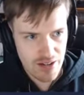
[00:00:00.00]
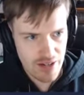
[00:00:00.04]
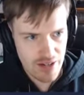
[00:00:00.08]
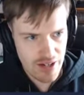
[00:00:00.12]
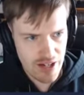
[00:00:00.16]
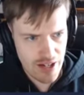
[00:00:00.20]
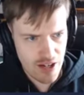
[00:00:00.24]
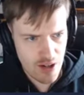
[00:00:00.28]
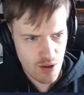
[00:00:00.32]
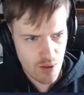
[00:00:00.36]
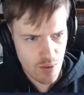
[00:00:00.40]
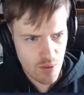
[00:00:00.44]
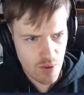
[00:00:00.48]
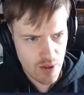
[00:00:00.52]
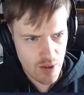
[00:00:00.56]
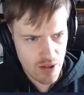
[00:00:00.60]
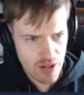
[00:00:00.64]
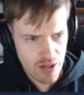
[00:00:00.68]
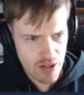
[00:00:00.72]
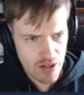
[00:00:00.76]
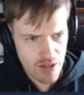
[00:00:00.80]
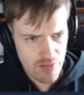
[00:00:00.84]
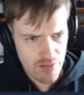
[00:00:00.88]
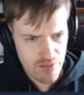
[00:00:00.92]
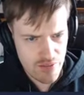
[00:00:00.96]
Now,
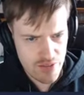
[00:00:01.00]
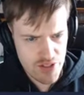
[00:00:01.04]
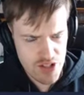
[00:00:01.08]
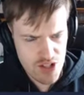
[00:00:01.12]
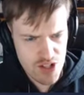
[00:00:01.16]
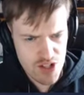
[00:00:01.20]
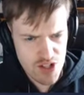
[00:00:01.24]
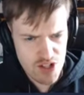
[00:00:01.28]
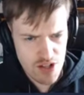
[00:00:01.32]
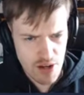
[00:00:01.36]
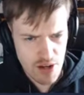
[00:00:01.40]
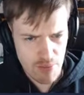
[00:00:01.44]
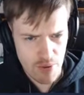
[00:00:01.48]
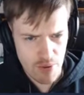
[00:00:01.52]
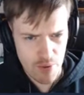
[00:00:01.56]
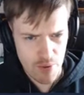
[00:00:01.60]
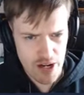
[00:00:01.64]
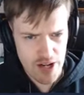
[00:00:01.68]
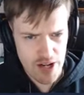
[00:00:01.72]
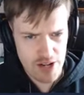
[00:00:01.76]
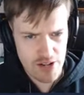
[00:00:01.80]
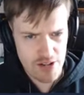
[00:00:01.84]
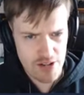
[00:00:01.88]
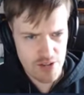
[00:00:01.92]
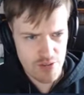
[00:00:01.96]
this is
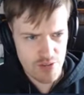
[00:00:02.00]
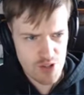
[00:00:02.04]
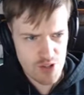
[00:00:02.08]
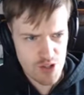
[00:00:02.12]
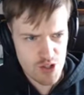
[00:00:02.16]
upgraded.